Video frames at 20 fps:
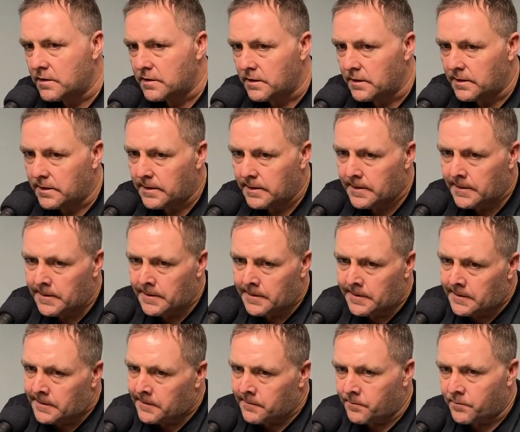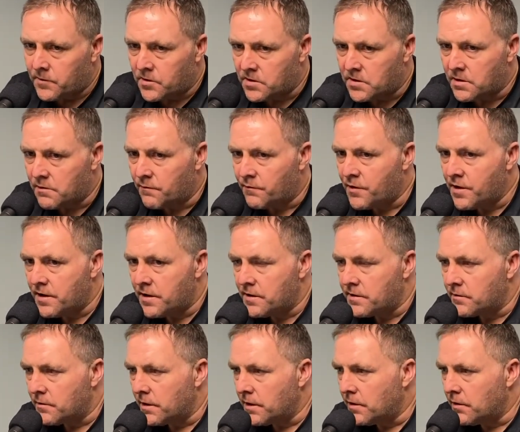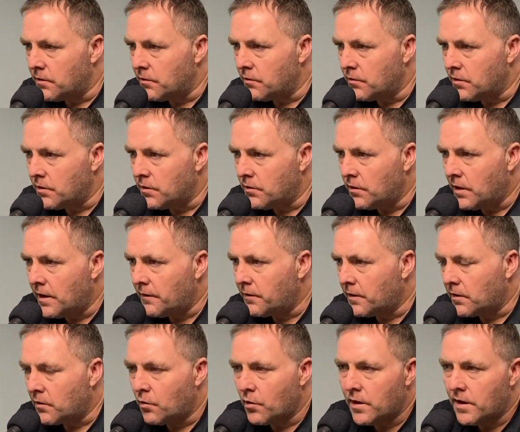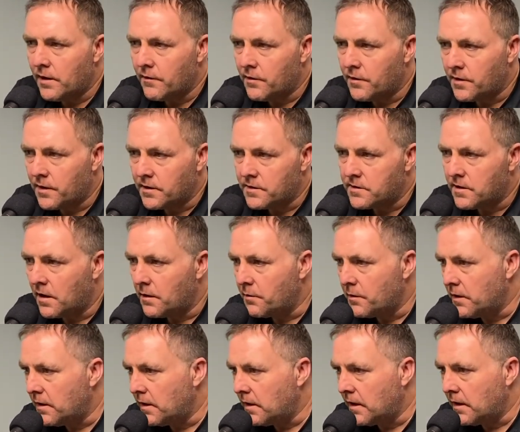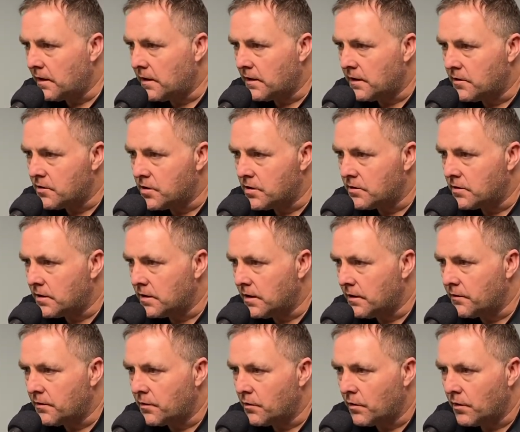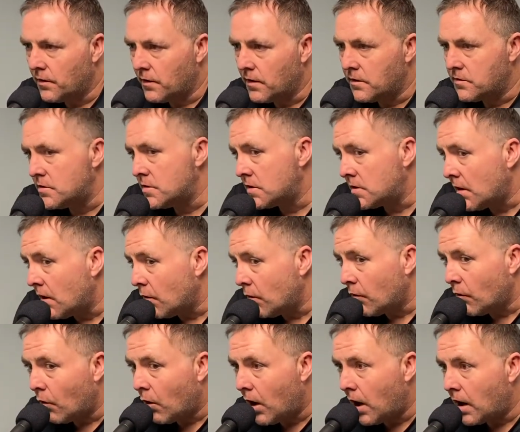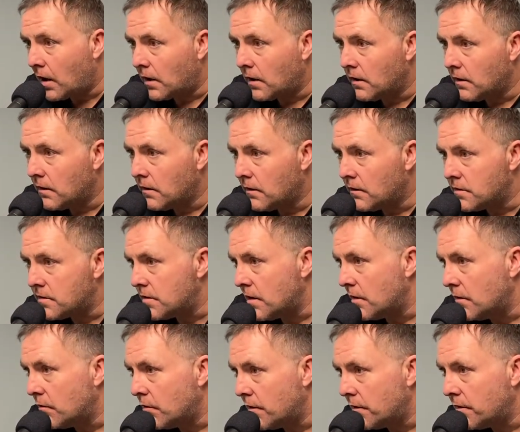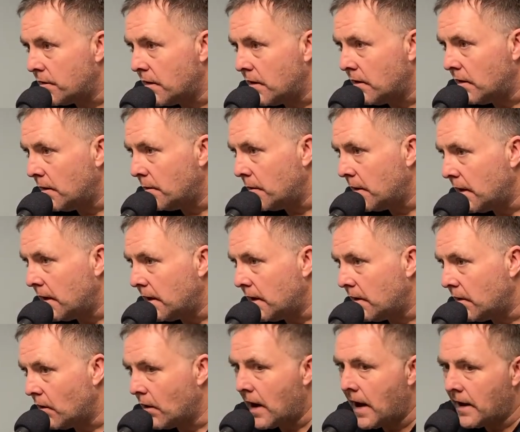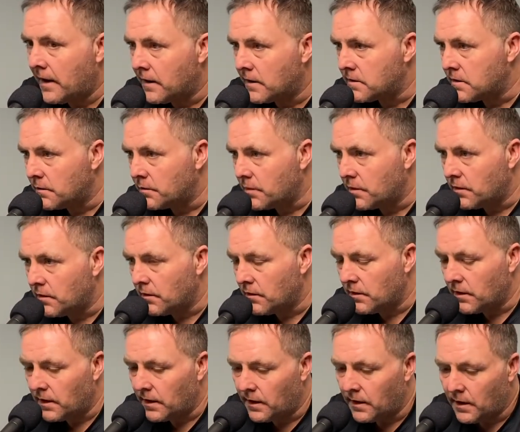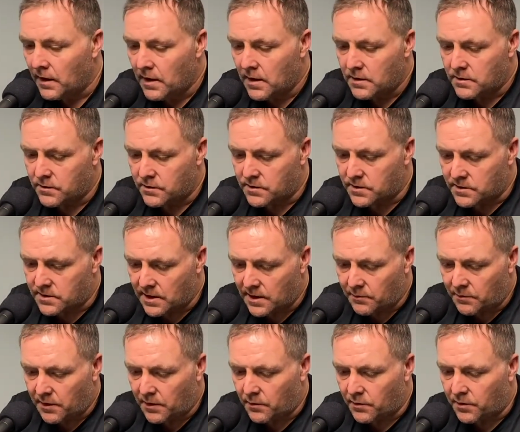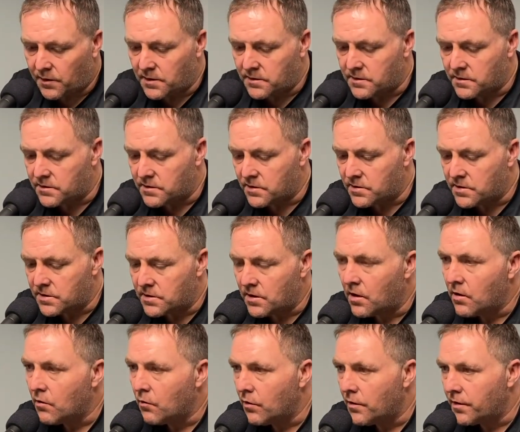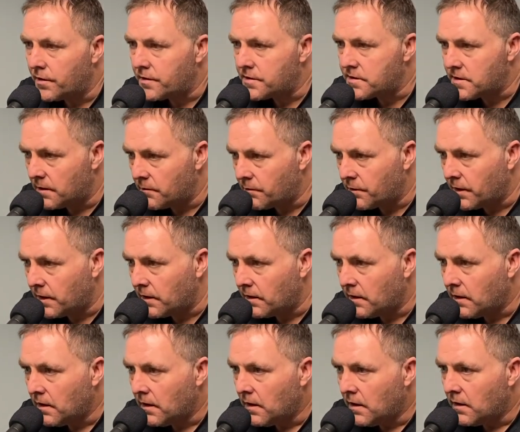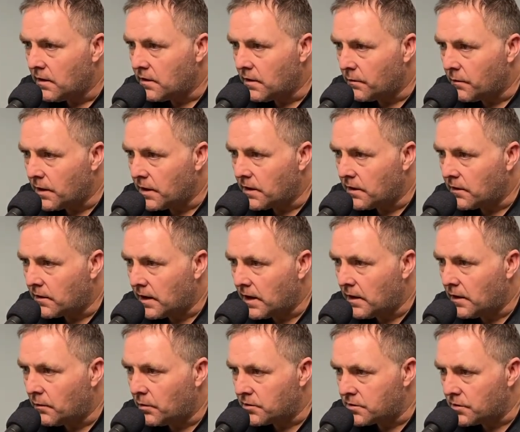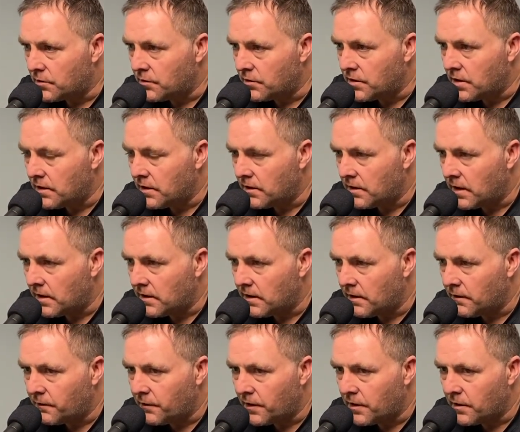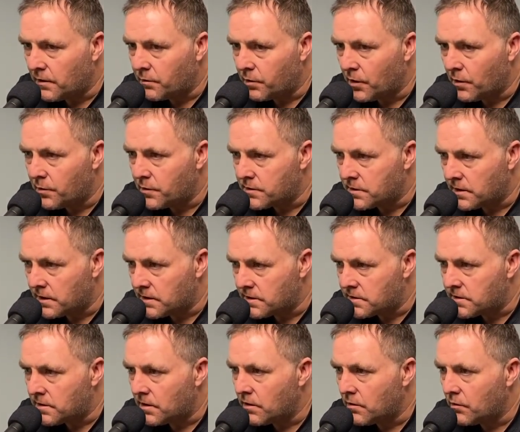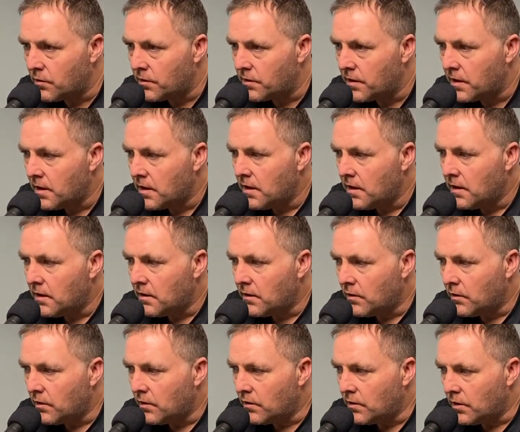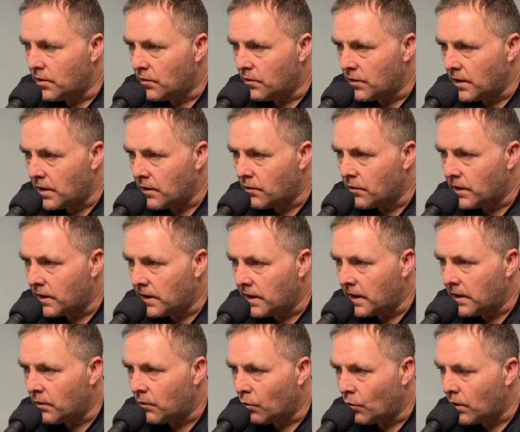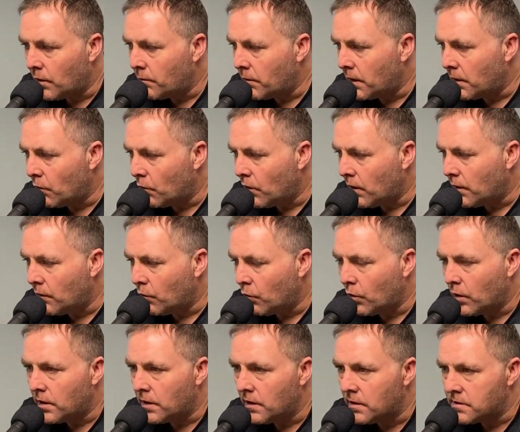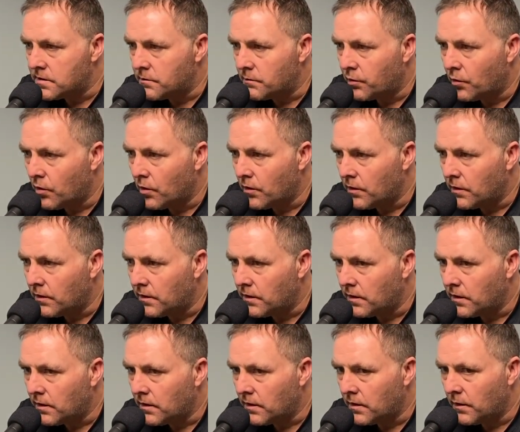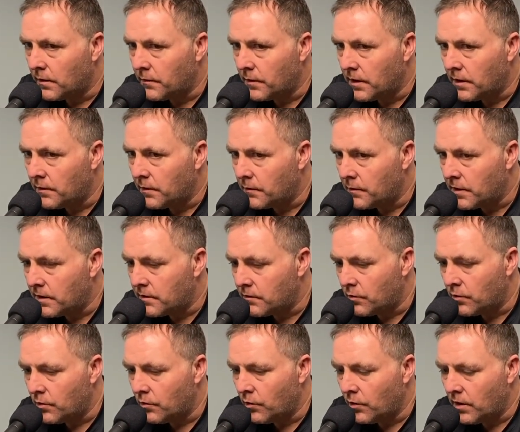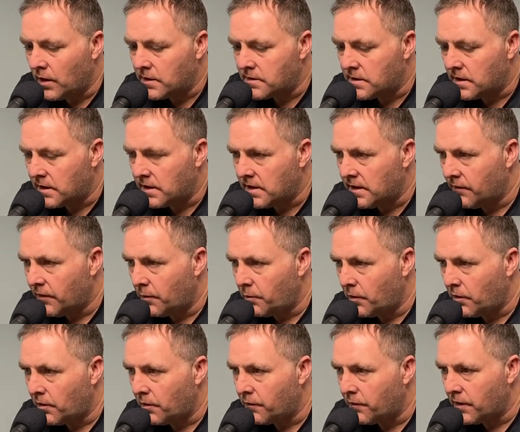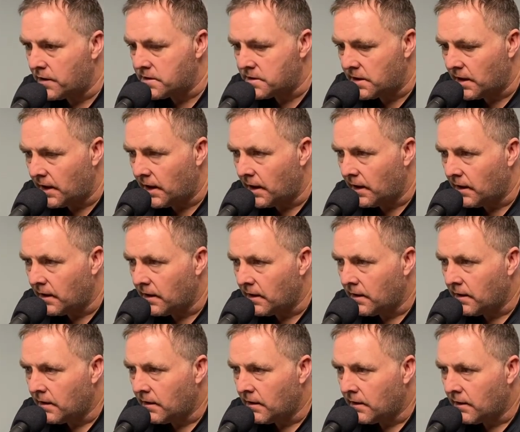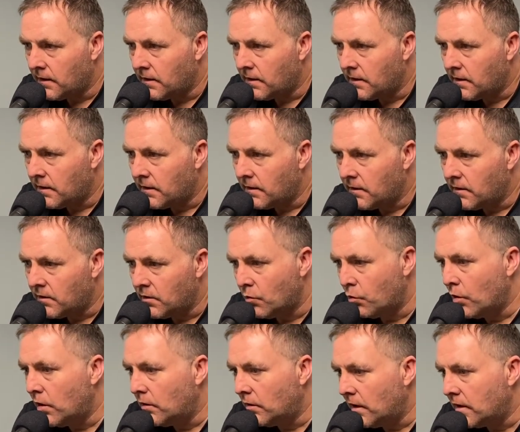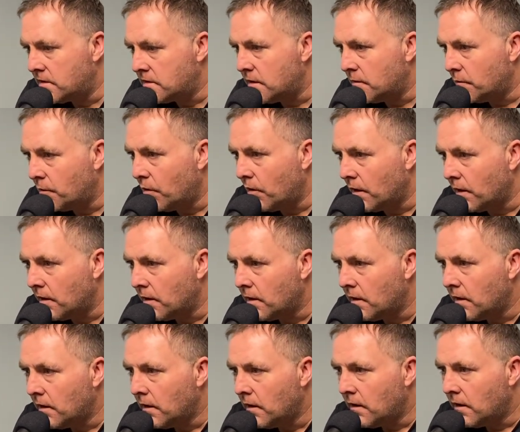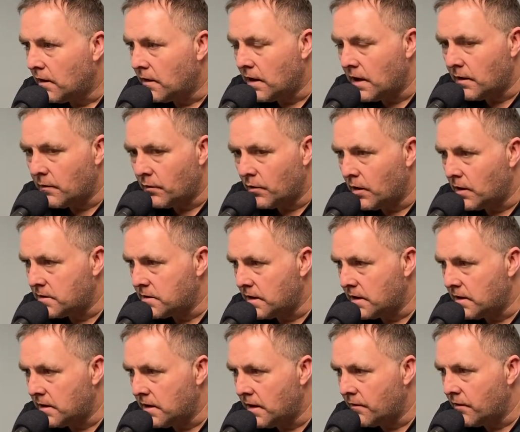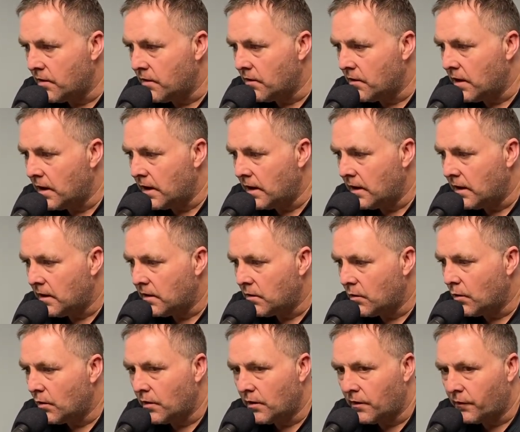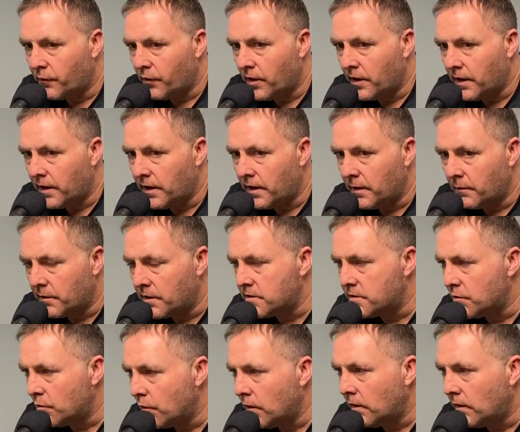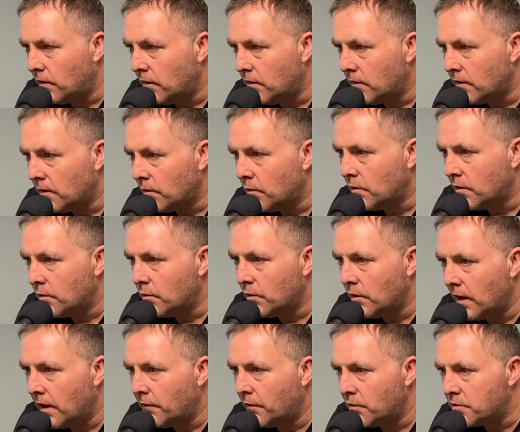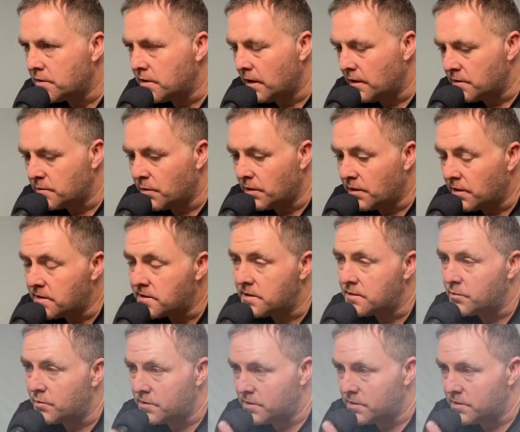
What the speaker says: like just in fitness, right? You don't have to quit everything, stop eating any junk and everything or anything. Just start with walk. Start with eliminating or adding something to your diet. So it's the same thing with this. It's just start with something to make you accountable. So identify your purpose and then start with, you know, narrowing down one by one what is important. You know, I mean, we're not saying give up all your friends today. You will at some point. And we're not saying never go out on a Friday night because you will. You will have those times. But this is what's